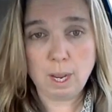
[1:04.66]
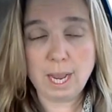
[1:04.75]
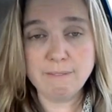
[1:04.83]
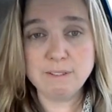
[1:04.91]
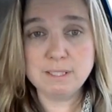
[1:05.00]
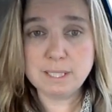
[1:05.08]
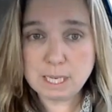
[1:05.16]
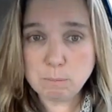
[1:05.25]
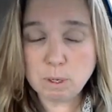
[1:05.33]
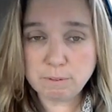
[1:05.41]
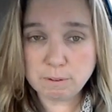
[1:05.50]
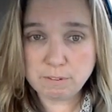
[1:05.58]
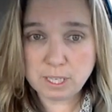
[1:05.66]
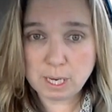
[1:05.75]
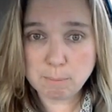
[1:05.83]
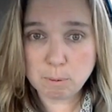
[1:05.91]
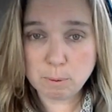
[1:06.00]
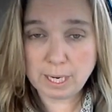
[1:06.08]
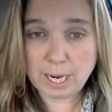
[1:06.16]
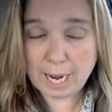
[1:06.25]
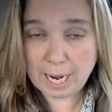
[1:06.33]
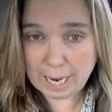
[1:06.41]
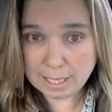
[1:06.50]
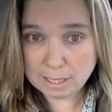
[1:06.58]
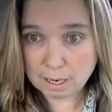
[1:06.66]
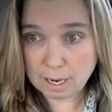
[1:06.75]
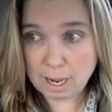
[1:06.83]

I haven't seen 158.8.